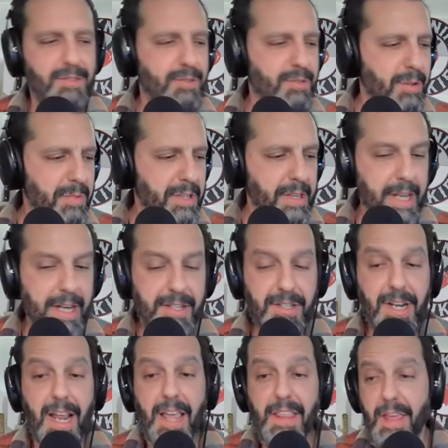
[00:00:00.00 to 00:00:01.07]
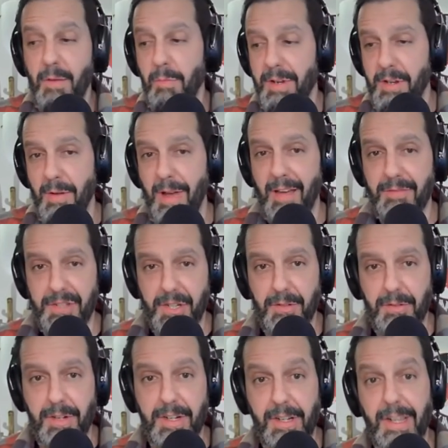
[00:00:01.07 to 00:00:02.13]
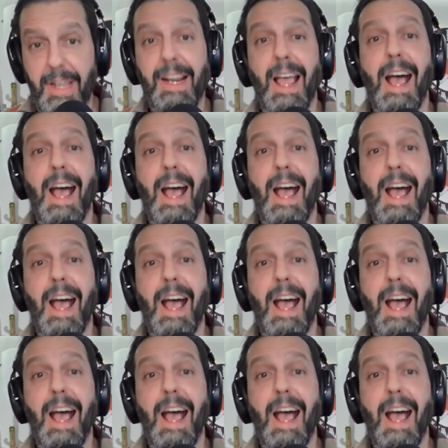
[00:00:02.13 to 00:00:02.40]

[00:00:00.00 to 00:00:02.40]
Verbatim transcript: tribulation and then when you have children you're like